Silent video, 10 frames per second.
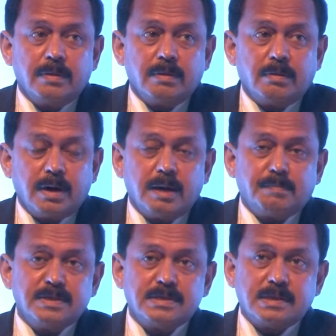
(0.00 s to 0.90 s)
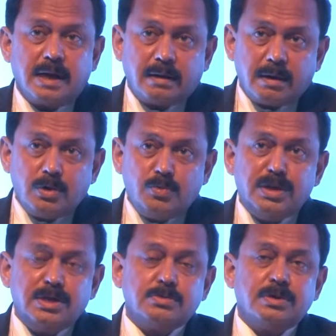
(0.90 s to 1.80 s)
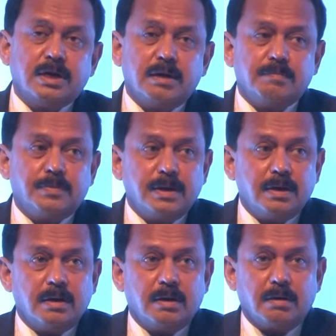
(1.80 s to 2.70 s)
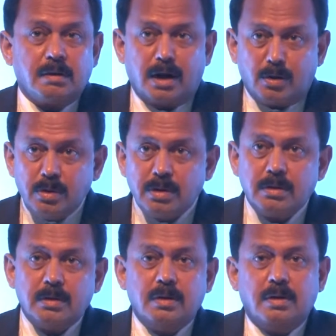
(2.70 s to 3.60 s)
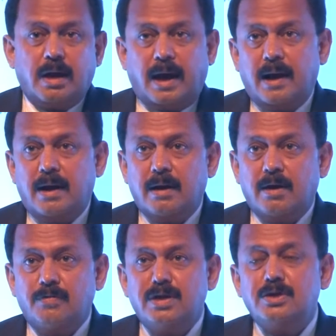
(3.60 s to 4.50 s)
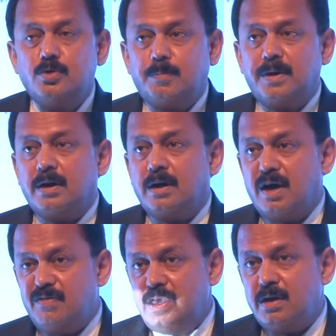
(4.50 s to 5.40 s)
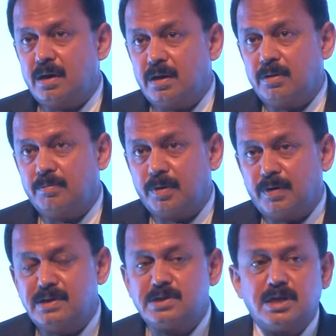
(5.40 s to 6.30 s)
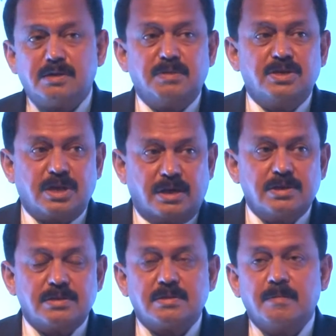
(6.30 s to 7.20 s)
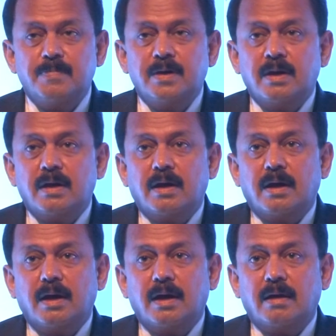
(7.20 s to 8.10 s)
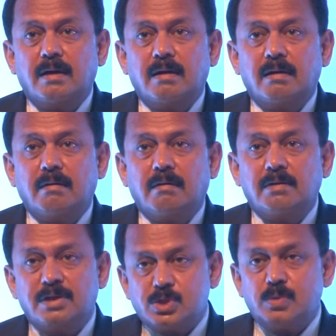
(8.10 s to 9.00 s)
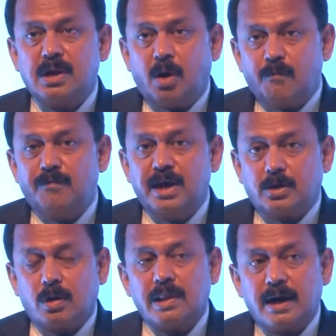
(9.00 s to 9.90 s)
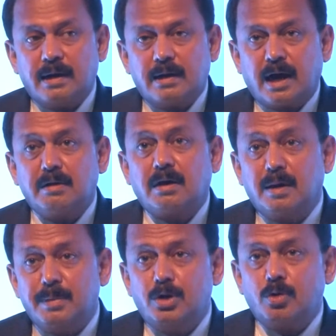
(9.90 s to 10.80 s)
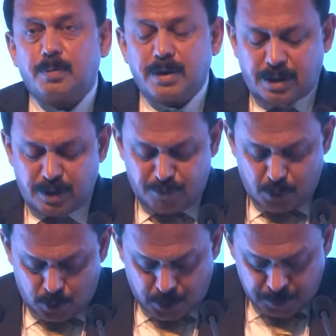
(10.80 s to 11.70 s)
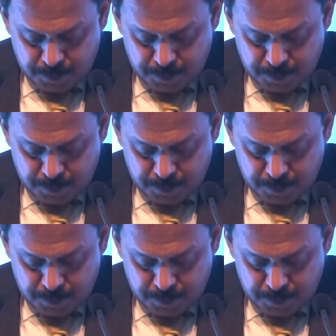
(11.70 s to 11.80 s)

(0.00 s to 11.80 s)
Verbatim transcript: What happens that we need to dig up the uh, ground and uh, we need to pay a heavy uh, reinstatement charges. And uh, this will obviate all that and come into a productive mode.